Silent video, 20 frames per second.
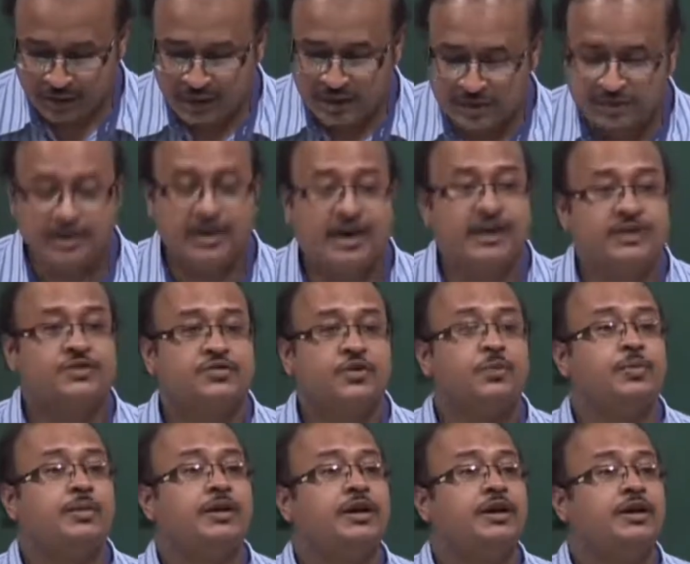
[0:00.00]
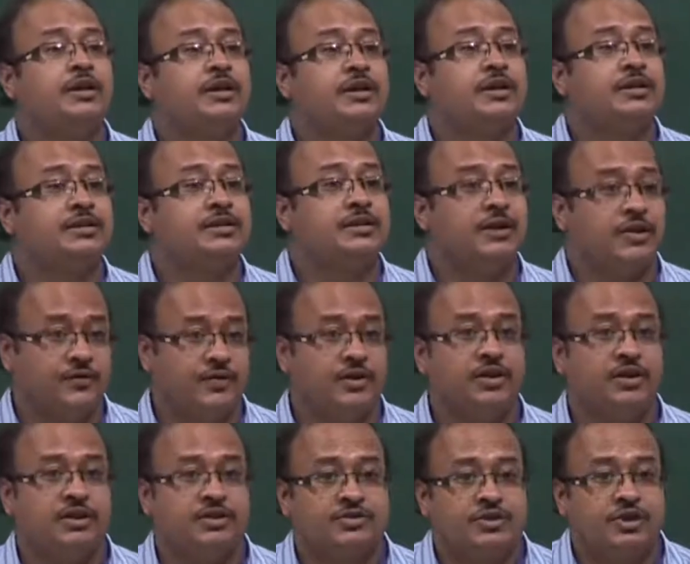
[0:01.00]
The next would be
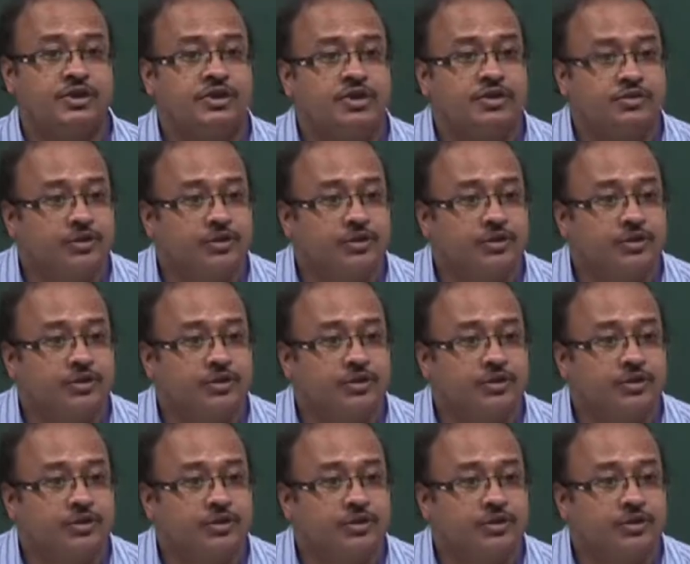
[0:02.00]
definitely the structure of the